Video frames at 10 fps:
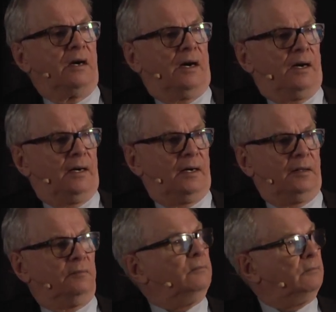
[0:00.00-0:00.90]

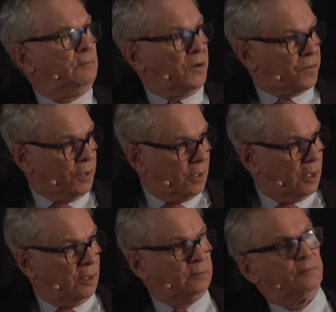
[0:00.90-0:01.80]
Um,
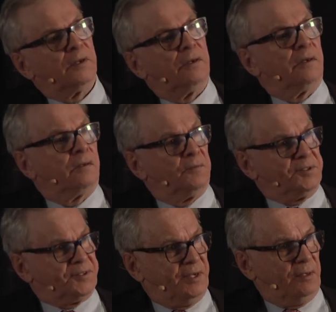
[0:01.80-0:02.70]
Montreal
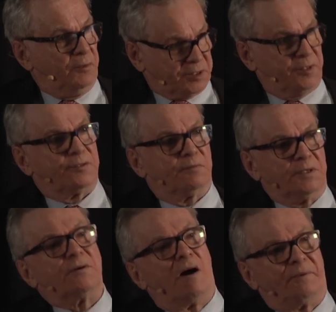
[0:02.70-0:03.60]
was the richest
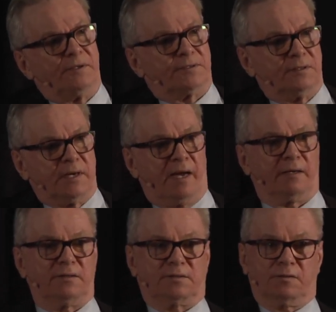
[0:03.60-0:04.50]
metropolis in
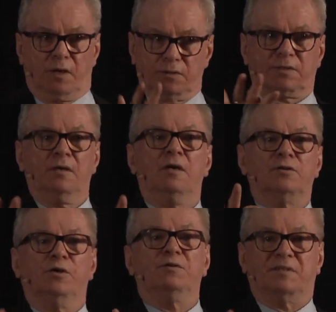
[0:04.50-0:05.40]
Canada, so those
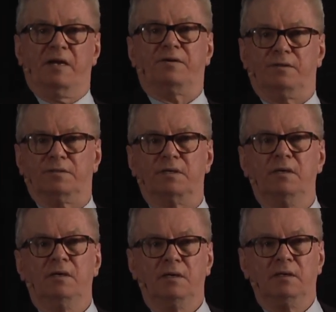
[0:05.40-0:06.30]
two centers
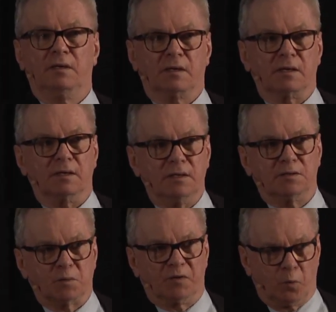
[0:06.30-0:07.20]

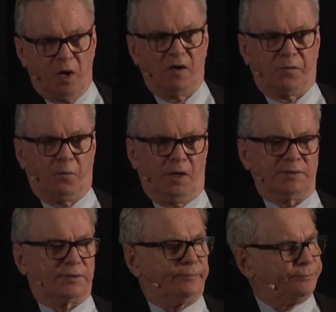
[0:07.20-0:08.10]
is where the wealth
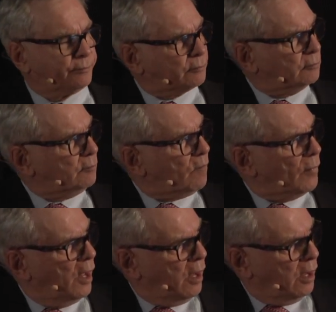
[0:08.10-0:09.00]
was.
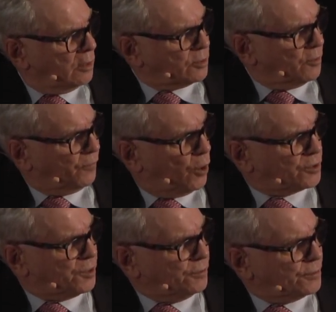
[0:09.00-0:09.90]
So the
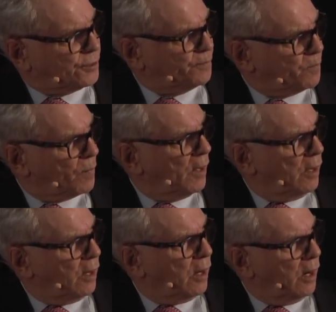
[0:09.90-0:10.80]
Fortunes
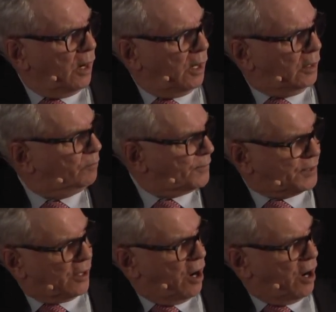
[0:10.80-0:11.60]
um, set